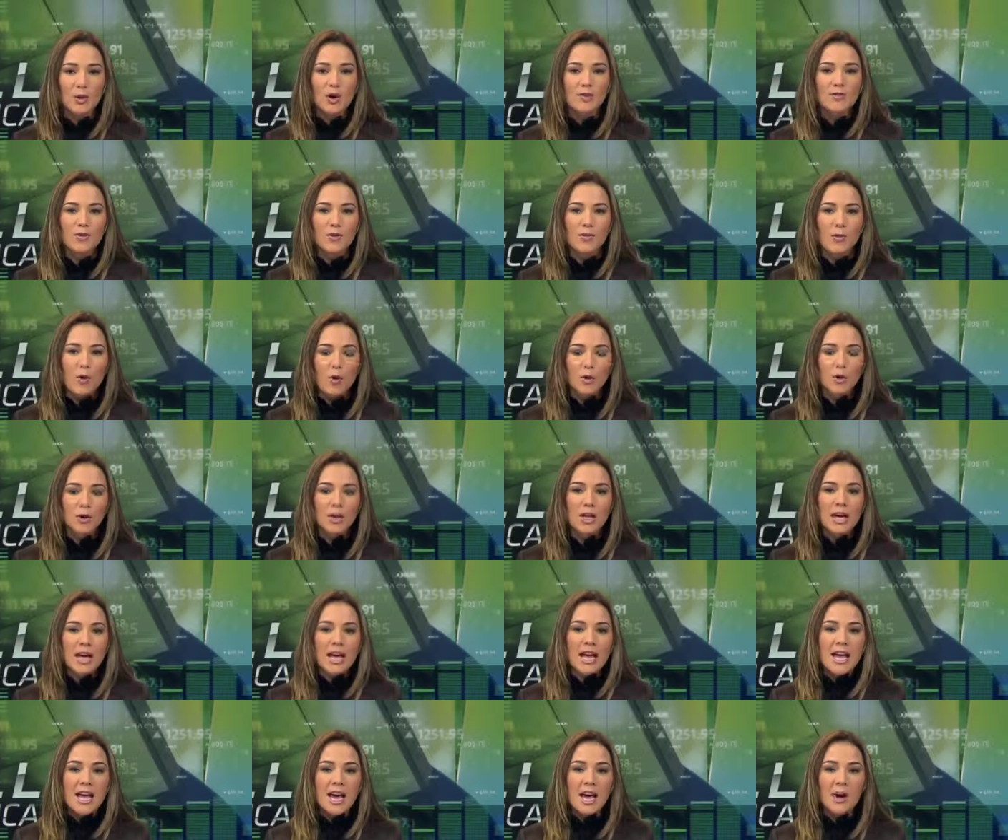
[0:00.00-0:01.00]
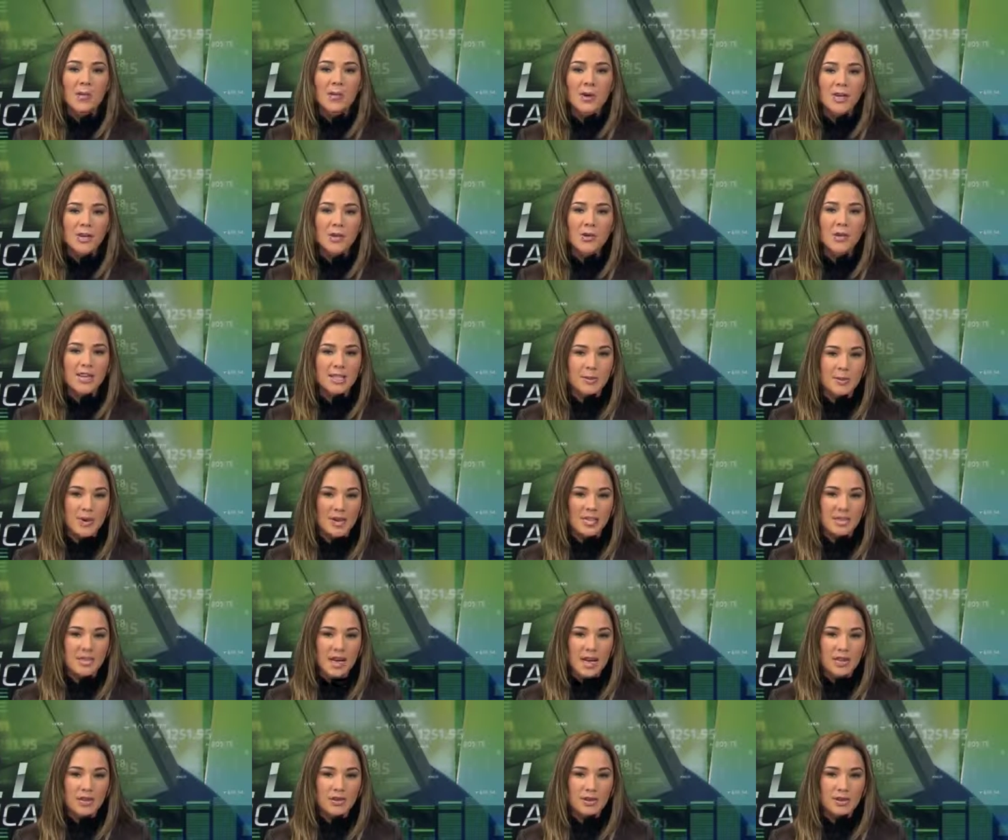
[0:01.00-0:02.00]
But overall, uh, what are your
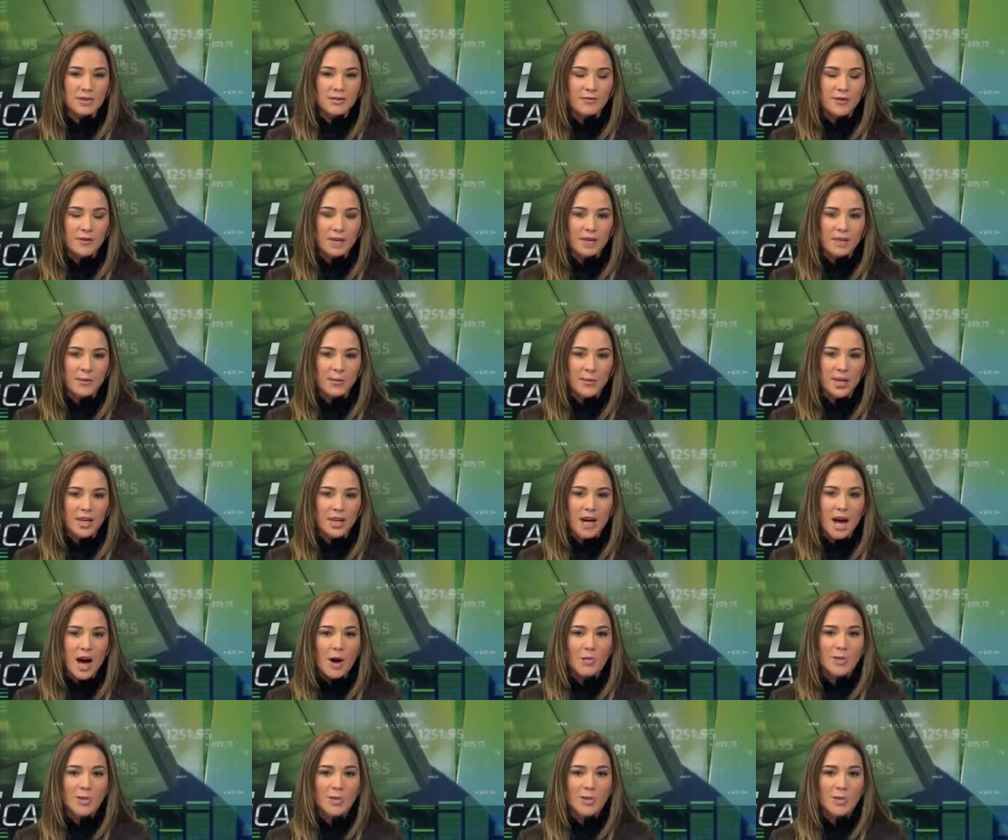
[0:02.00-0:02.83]
expectations for this week?